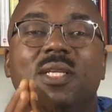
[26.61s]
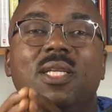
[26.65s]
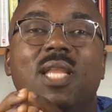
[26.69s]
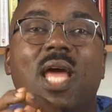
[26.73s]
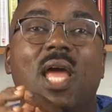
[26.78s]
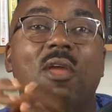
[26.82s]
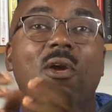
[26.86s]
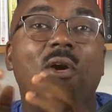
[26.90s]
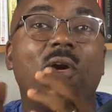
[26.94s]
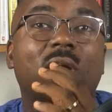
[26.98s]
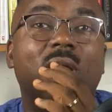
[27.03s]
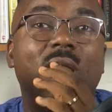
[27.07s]

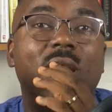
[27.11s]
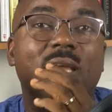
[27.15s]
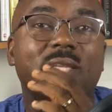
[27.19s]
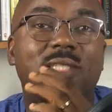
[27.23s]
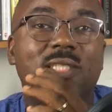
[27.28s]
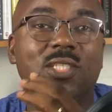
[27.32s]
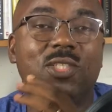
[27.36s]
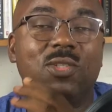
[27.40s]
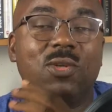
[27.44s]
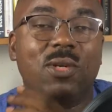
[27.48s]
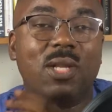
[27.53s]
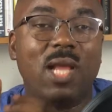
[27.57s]
that your
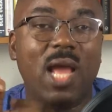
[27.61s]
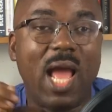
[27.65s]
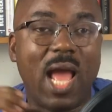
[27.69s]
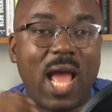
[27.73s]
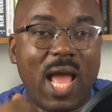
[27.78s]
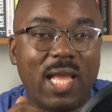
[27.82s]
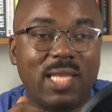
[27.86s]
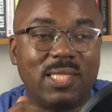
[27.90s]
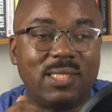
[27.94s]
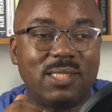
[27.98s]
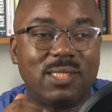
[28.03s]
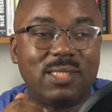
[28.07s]
organization
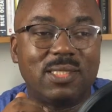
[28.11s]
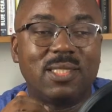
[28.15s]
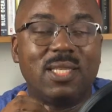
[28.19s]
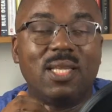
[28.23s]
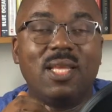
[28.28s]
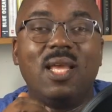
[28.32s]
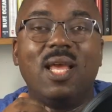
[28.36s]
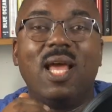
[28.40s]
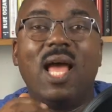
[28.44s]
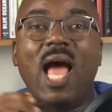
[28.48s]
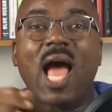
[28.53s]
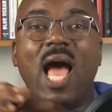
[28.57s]
has
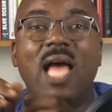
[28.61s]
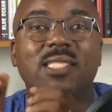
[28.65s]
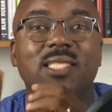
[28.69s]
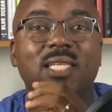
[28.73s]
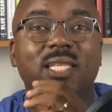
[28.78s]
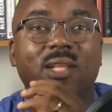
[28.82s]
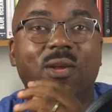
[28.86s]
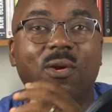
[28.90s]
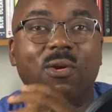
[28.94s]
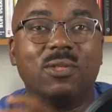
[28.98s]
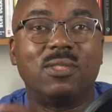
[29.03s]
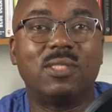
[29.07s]
as
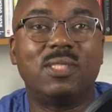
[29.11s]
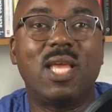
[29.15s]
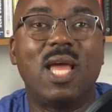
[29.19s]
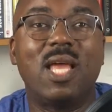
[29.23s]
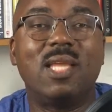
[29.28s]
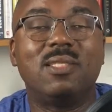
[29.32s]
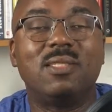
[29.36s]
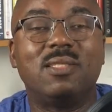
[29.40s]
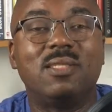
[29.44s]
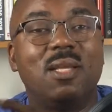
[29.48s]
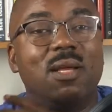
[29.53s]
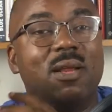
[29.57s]
it
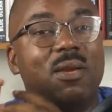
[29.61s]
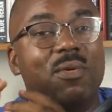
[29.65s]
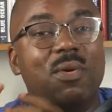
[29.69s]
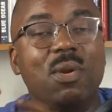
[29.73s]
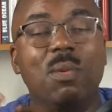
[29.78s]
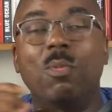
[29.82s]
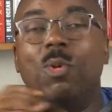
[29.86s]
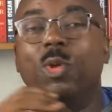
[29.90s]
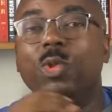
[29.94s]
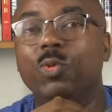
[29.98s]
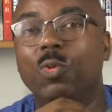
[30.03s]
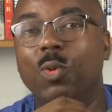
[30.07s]
concerns
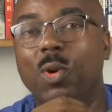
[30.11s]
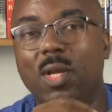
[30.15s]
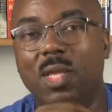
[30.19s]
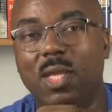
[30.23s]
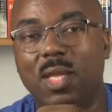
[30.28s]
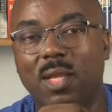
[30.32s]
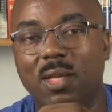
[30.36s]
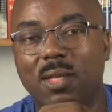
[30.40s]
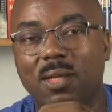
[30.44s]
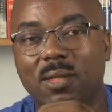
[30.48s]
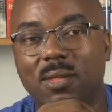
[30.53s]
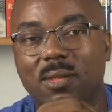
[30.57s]
remote
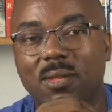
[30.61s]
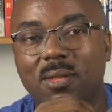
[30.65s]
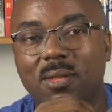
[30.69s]
working.